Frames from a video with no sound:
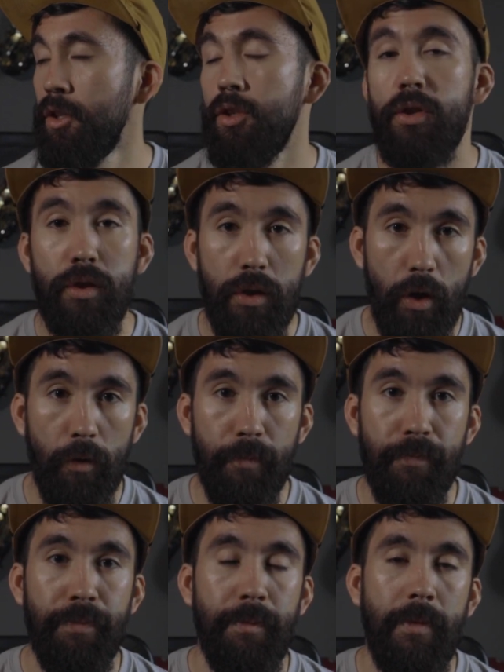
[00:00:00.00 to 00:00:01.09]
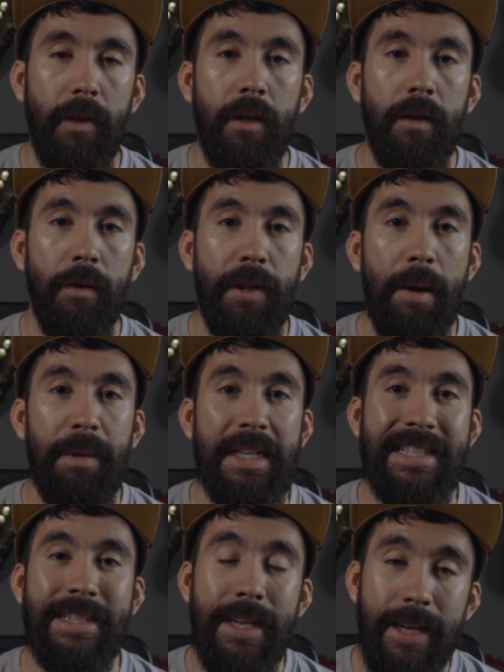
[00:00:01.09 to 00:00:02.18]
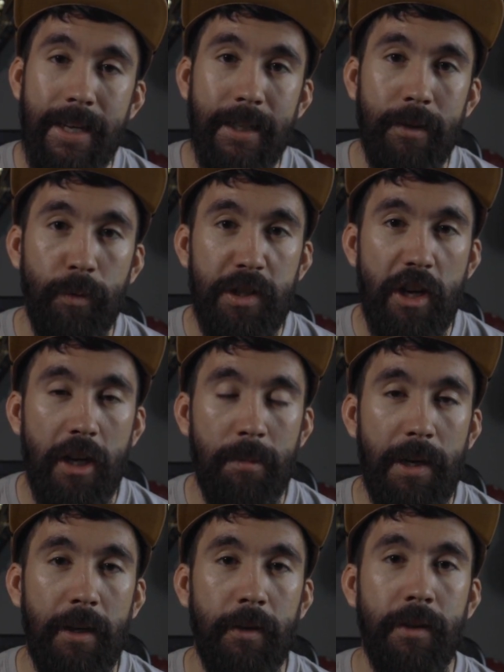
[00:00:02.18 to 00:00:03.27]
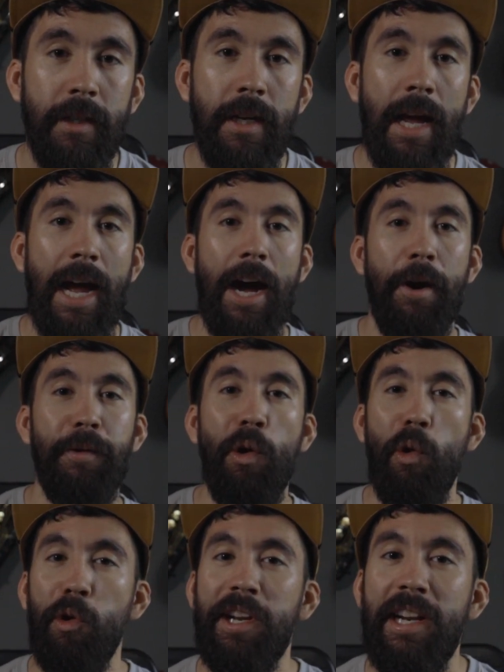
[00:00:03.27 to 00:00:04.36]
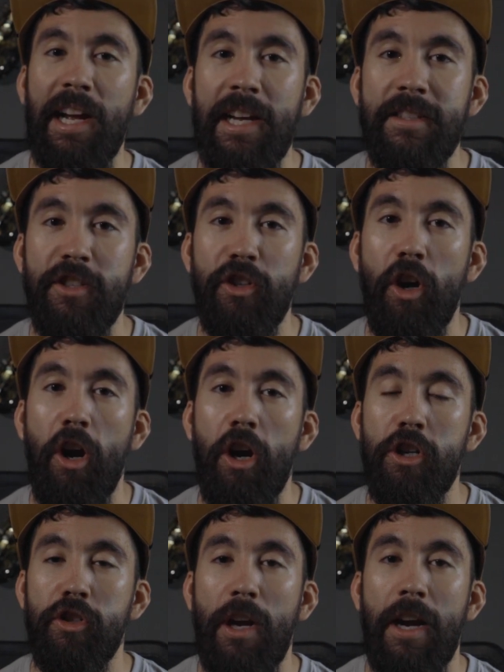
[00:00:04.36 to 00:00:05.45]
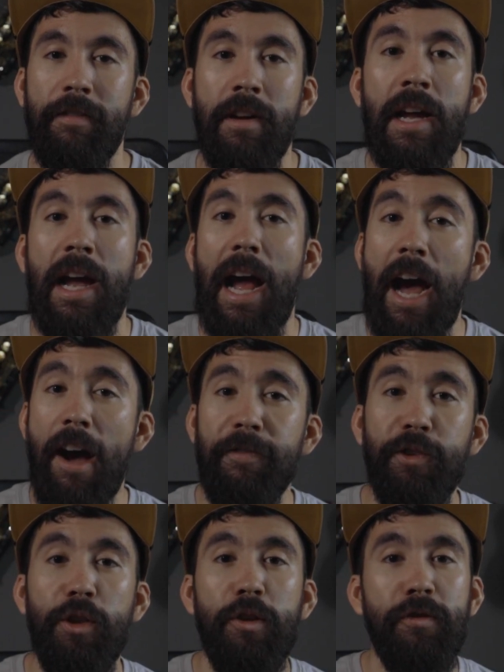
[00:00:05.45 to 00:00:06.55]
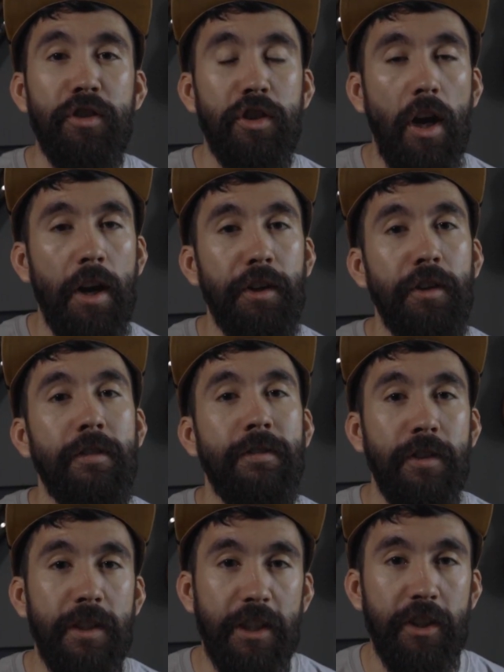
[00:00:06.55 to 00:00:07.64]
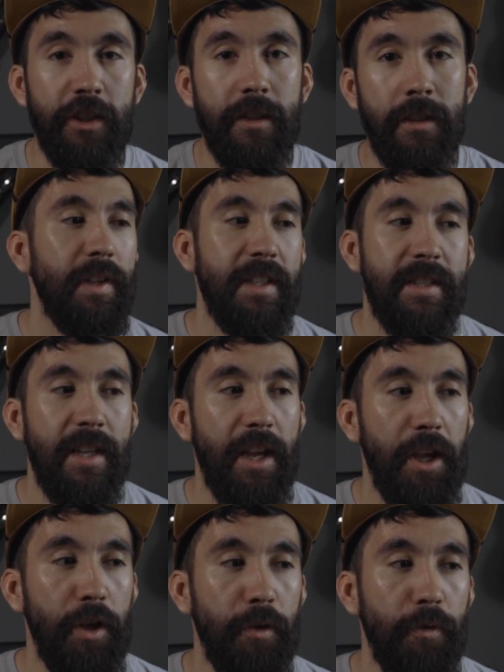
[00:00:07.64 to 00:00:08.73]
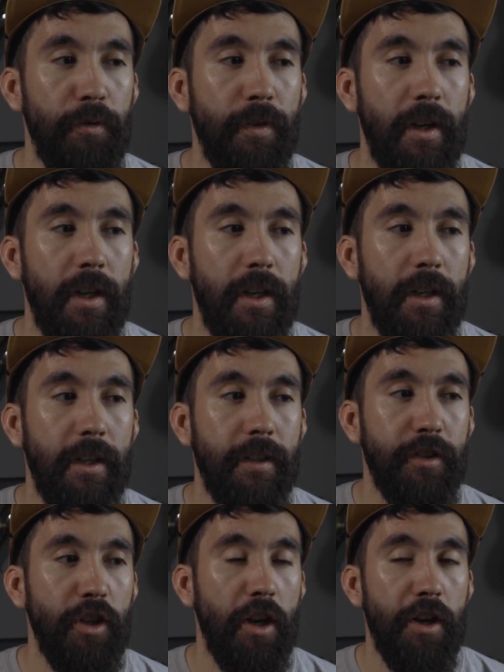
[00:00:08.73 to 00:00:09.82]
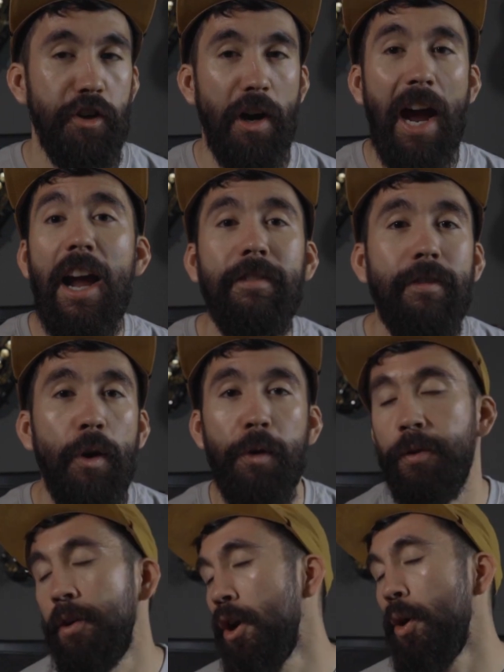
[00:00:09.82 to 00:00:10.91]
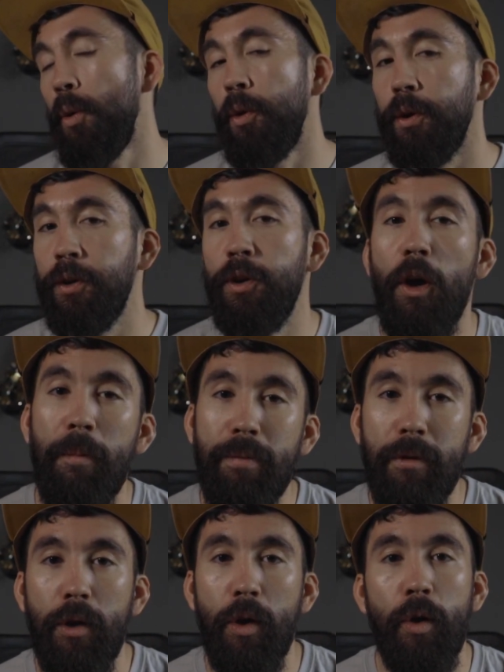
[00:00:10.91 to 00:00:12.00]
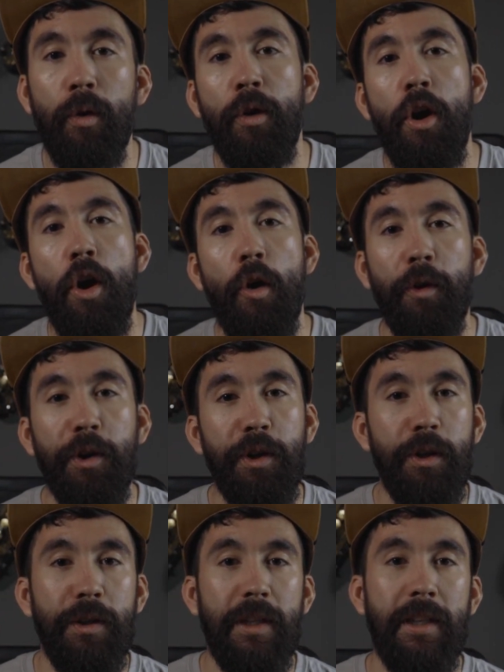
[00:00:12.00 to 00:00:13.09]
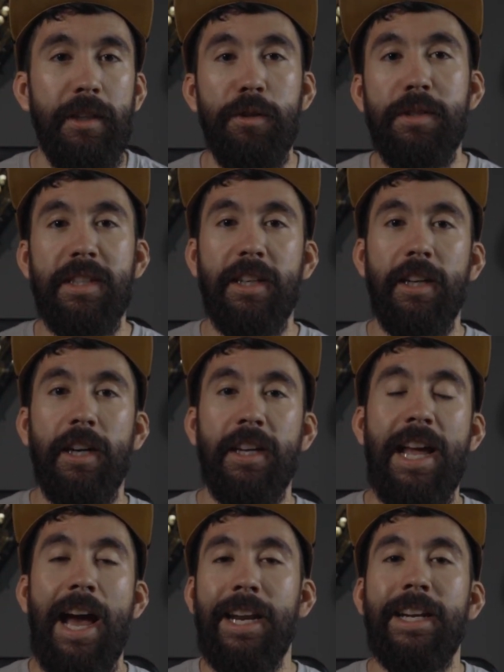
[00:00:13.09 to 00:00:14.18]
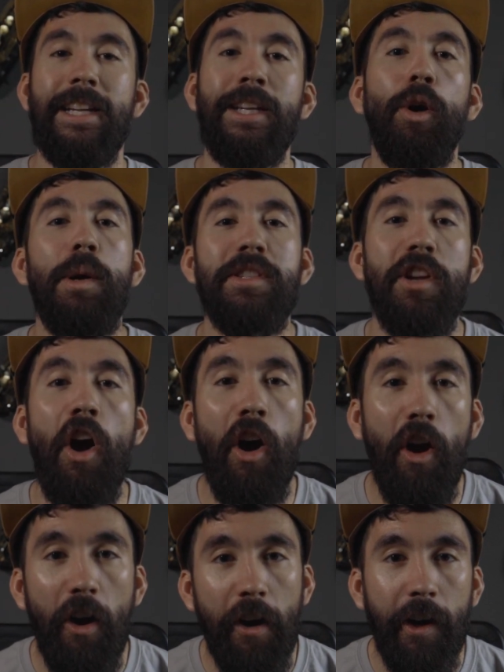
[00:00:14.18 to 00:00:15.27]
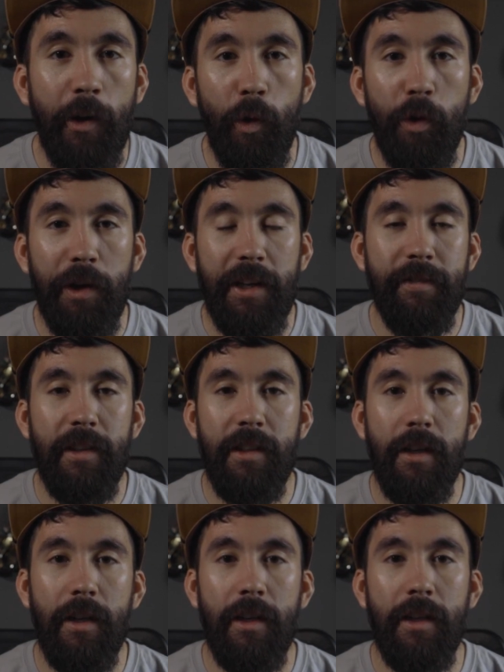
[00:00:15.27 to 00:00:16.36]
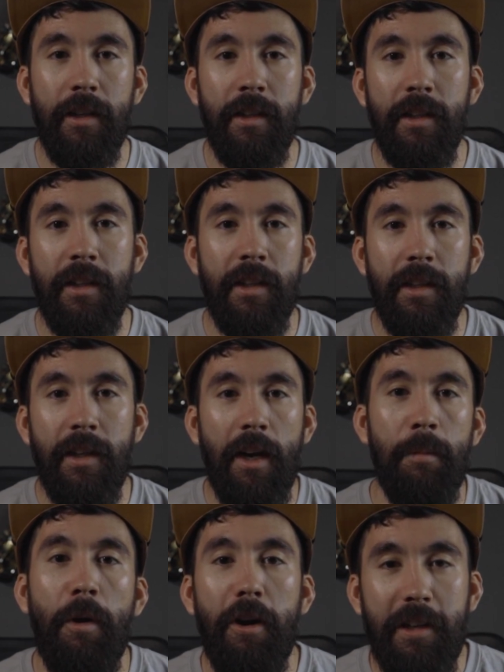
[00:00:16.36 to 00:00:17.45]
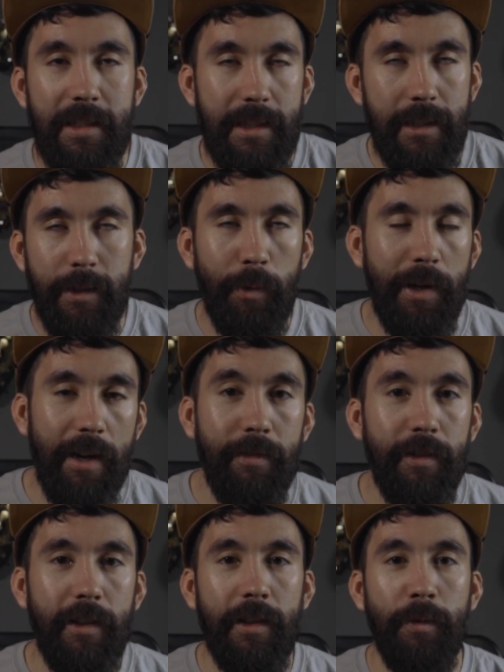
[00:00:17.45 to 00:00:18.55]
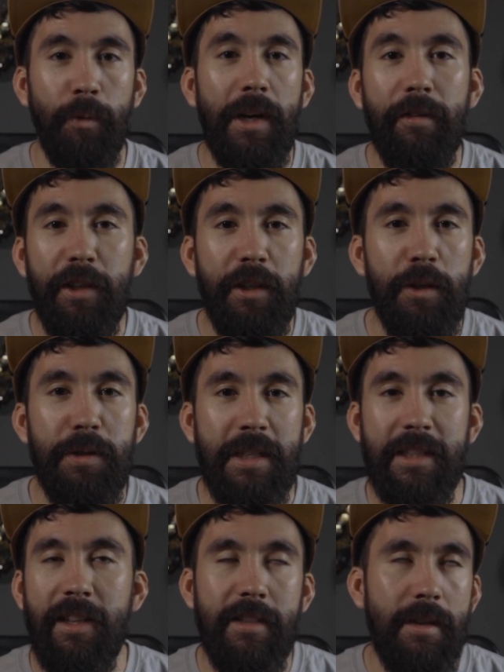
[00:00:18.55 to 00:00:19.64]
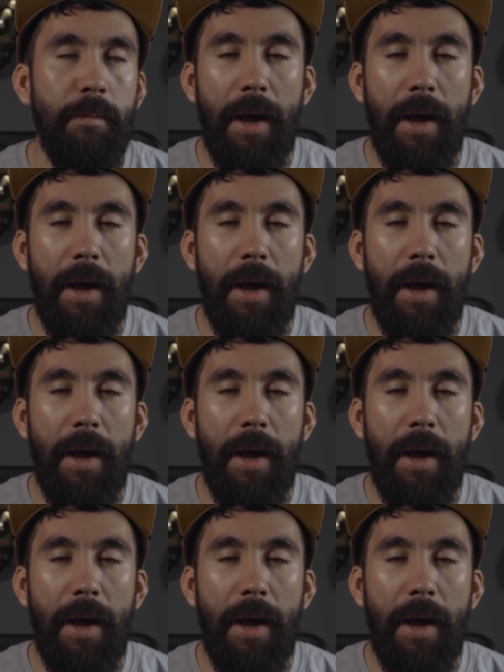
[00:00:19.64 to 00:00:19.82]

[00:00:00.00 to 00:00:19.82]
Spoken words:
So, with that being said, we're gonna talk about how to organize your hard drive after you've shot your footage. Let's say you've shot on your iPhone or a GoPro, or you're using a Canon EOS R, or even a Mark D, whatever. Whatever you're using, it doesn't